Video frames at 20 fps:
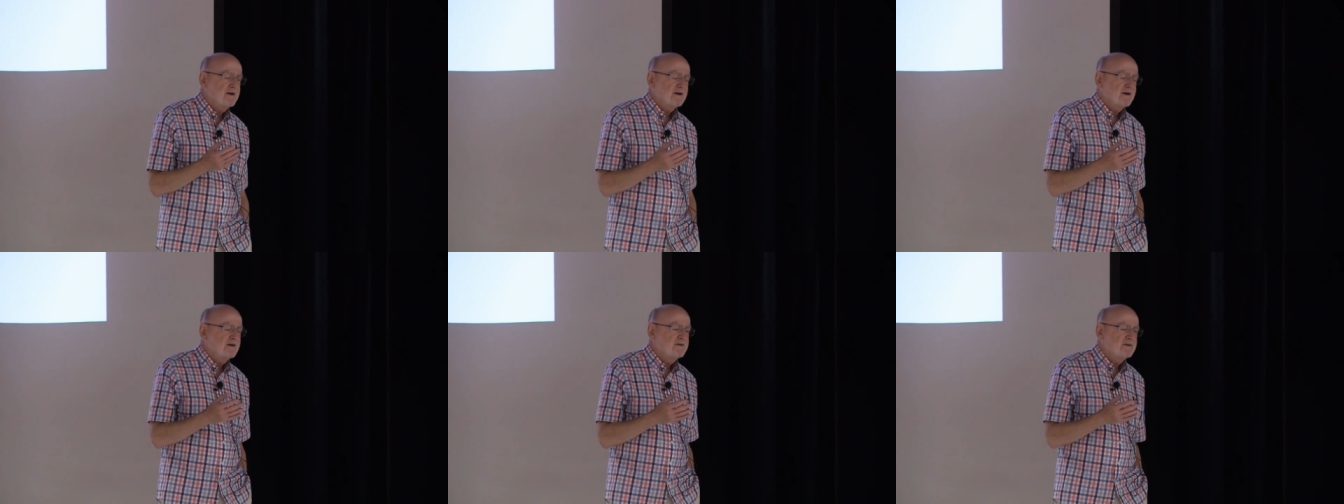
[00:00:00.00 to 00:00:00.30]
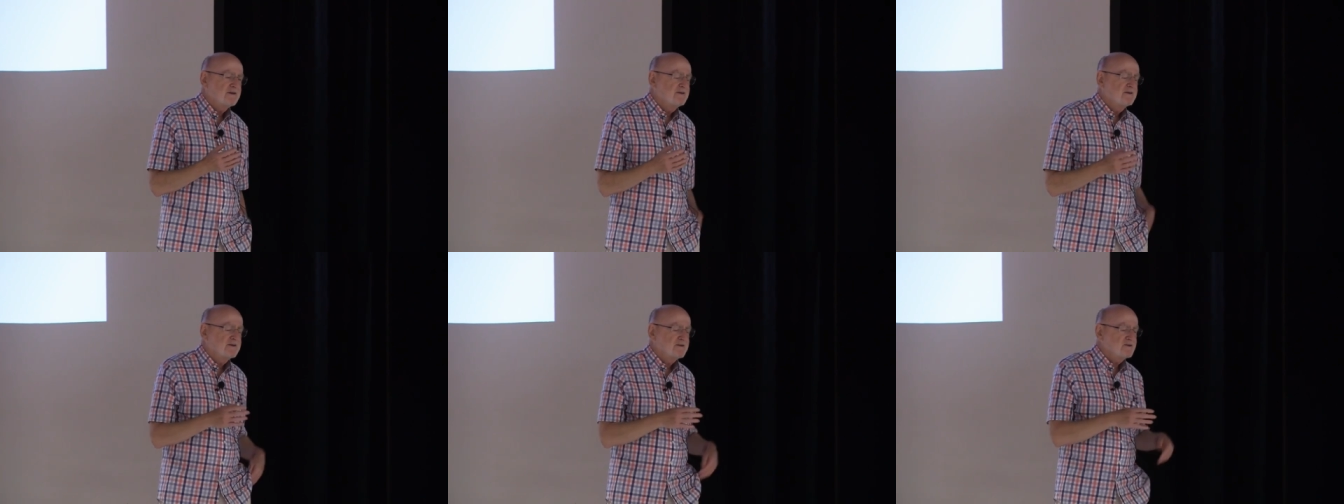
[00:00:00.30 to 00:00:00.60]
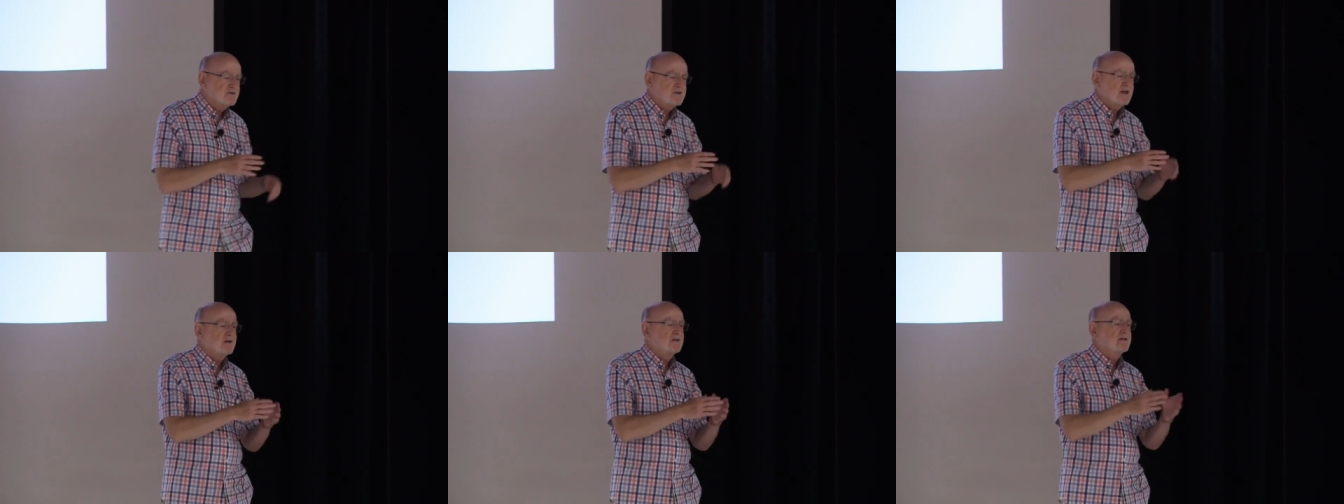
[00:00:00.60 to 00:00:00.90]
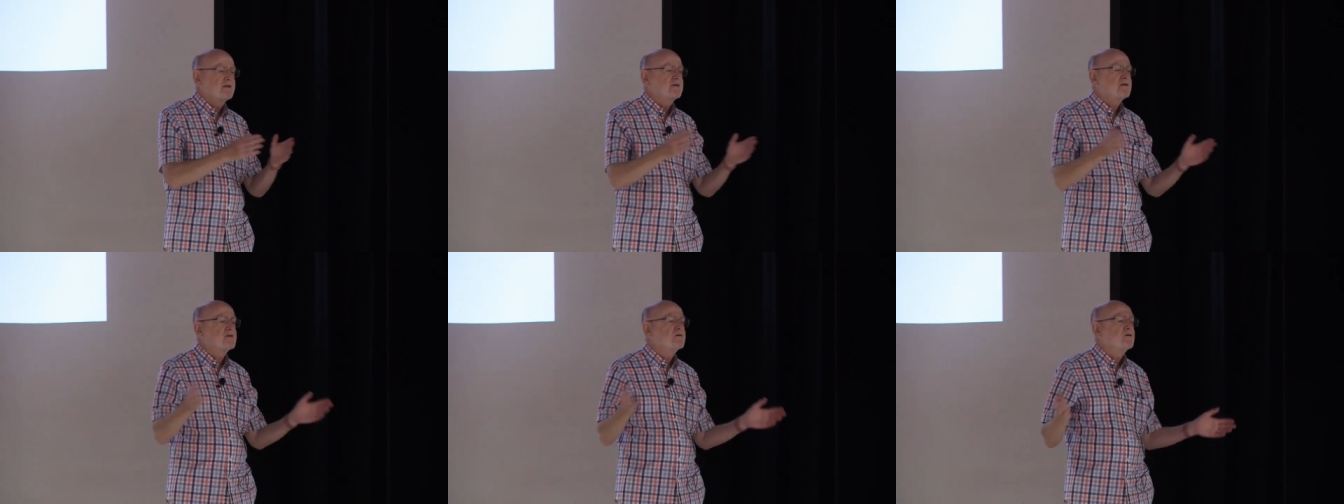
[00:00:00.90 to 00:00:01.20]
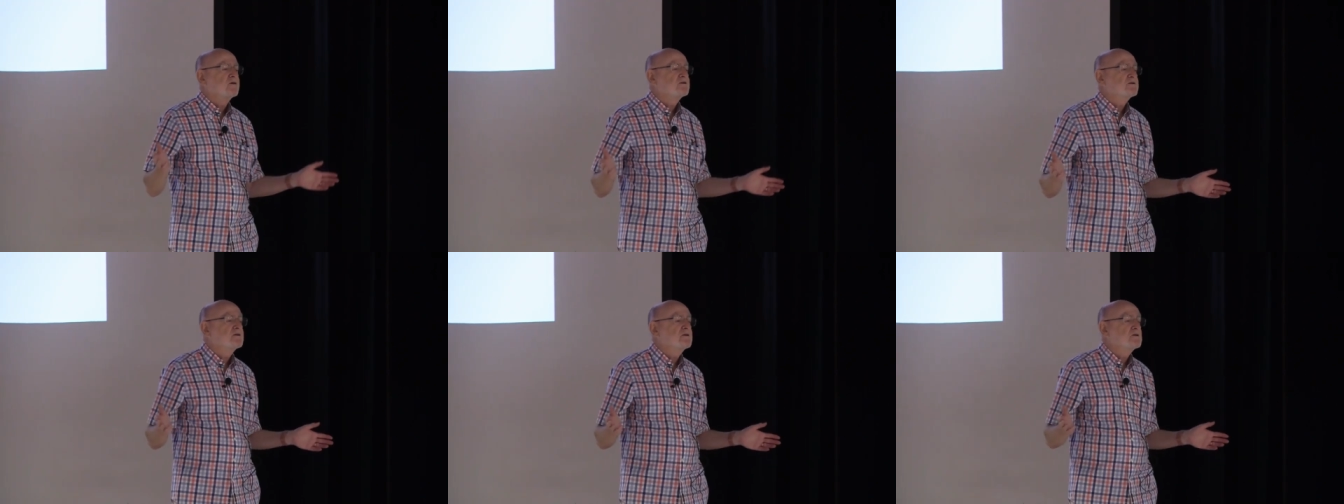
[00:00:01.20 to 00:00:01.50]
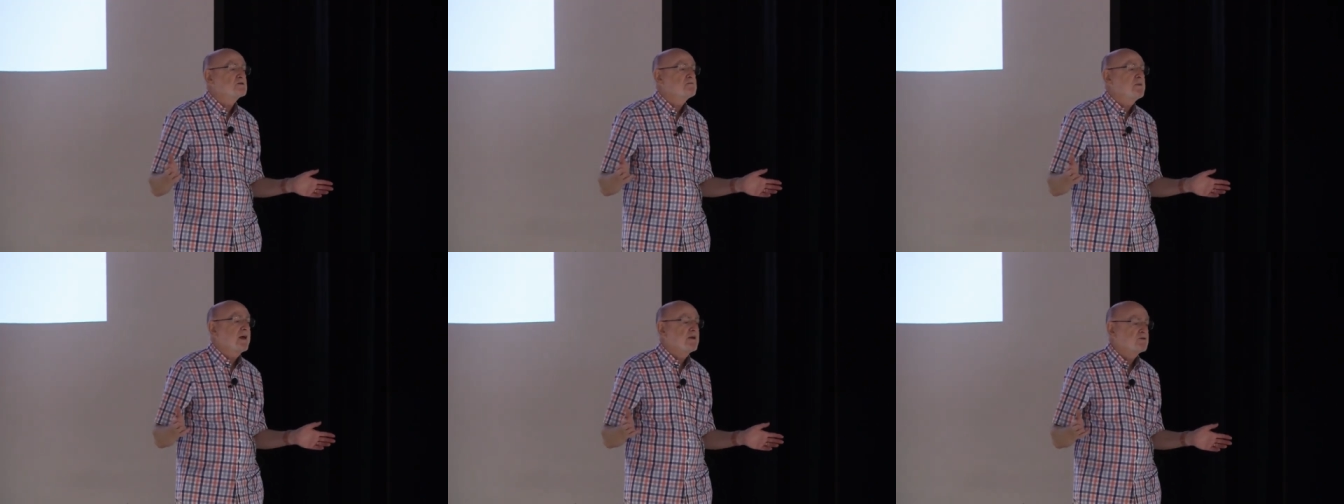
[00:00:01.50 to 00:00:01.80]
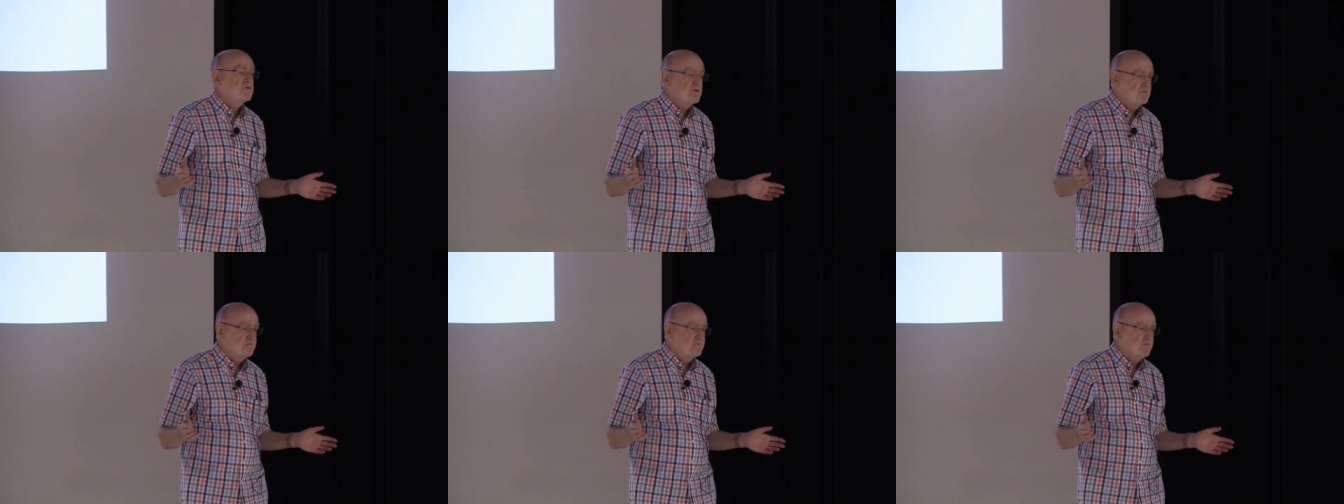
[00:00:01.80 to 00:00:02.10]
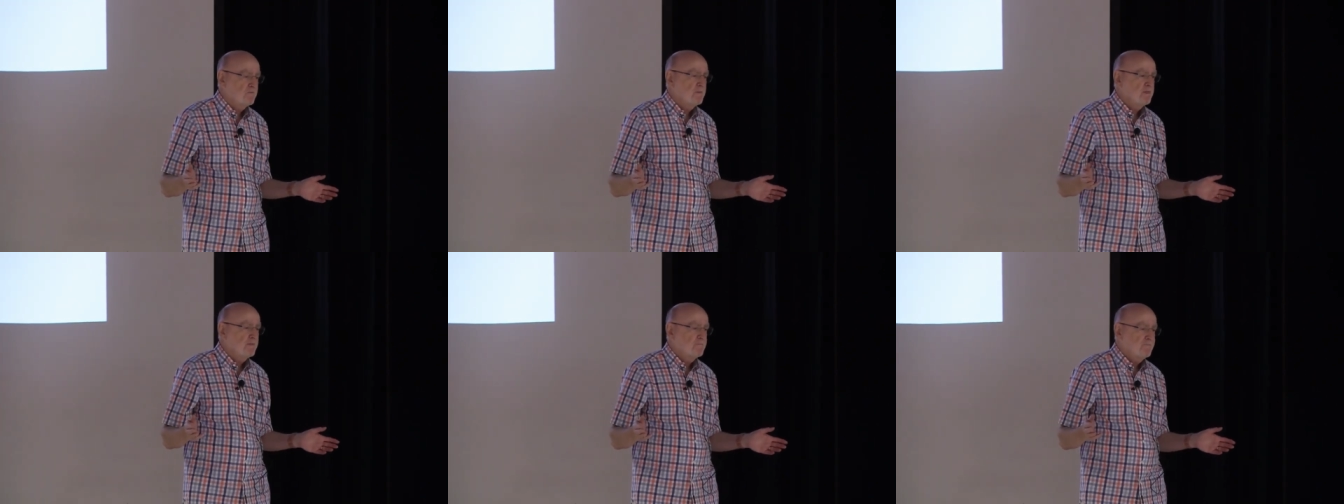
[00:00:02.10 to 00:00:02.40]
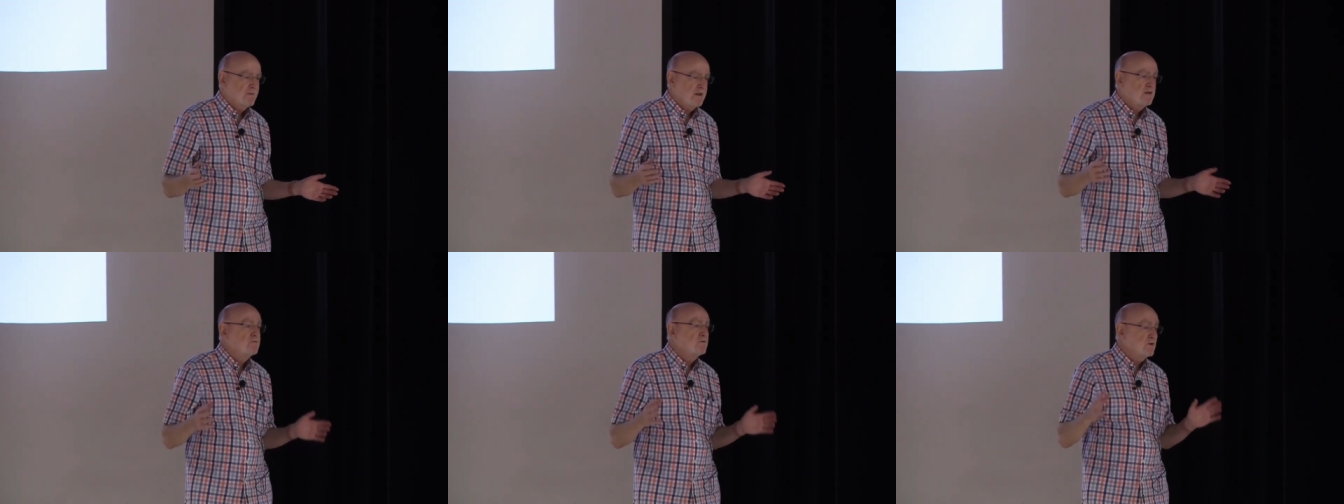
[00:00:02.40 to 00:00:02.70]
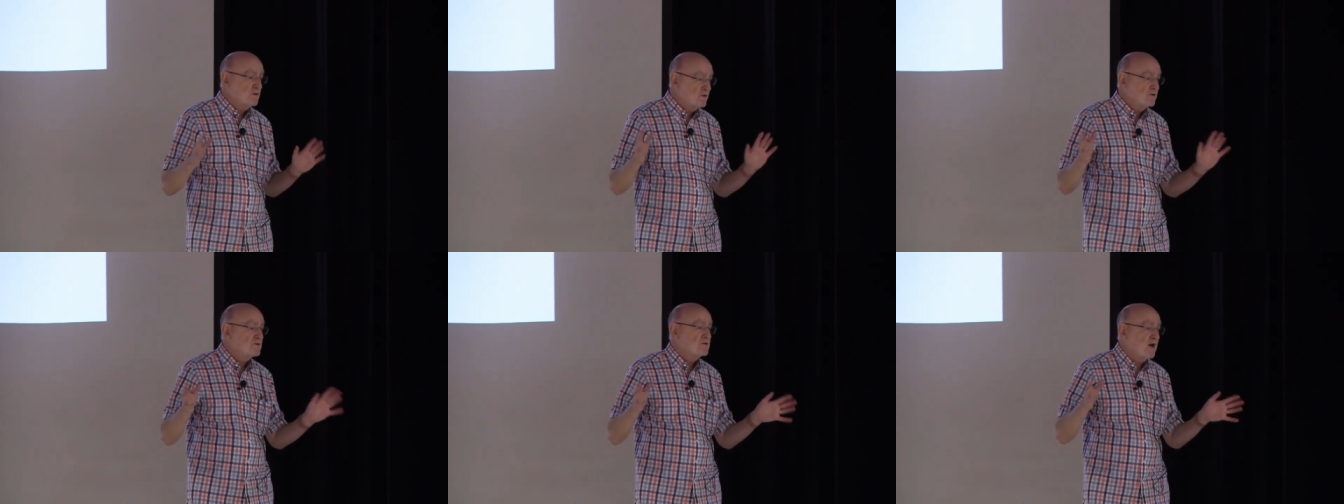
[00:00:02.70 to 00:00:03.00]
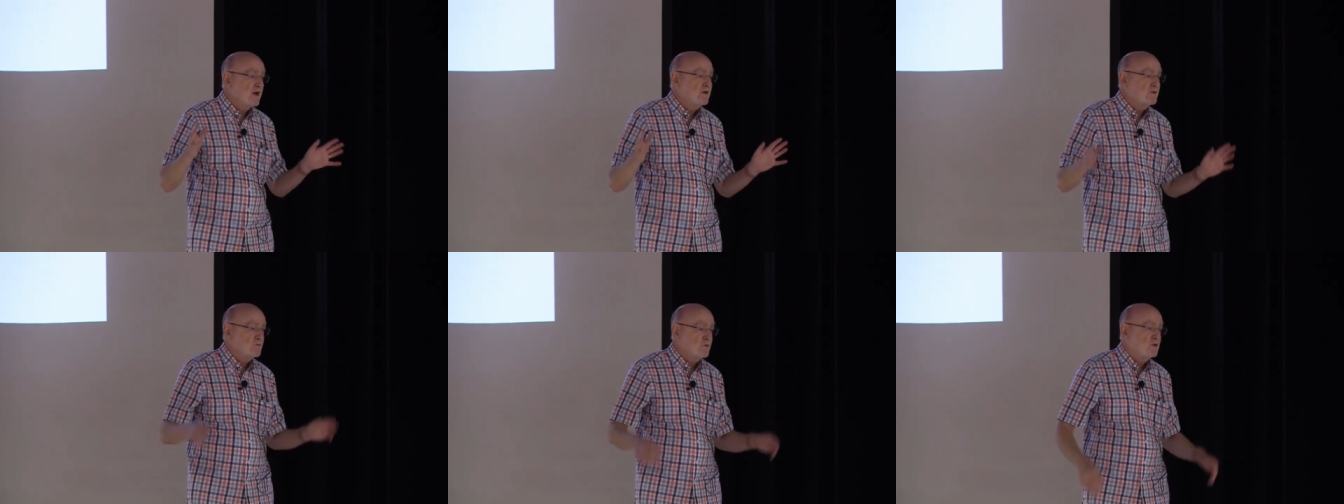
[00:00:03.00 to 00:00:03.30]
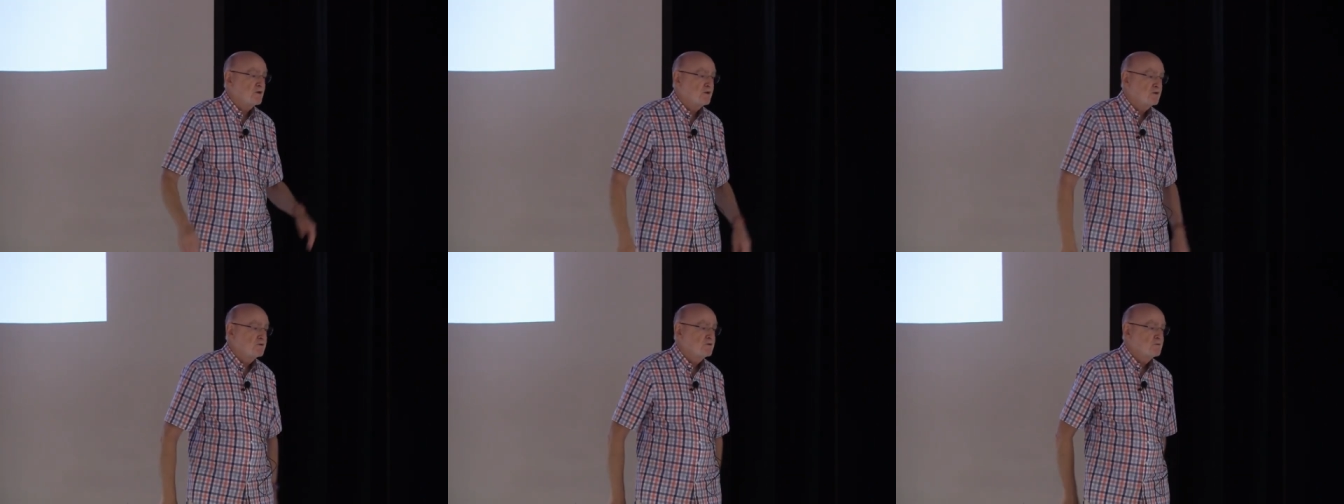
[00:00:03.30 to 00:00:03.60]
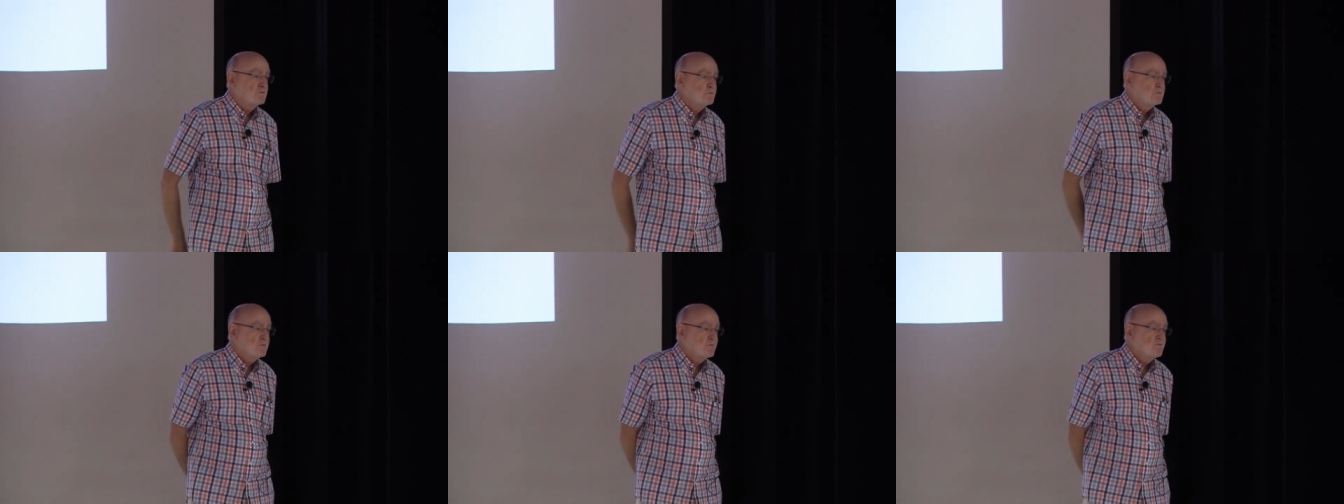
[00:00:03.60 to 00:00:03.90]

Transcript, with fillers: I, I did consulting across the spectrum in the design world,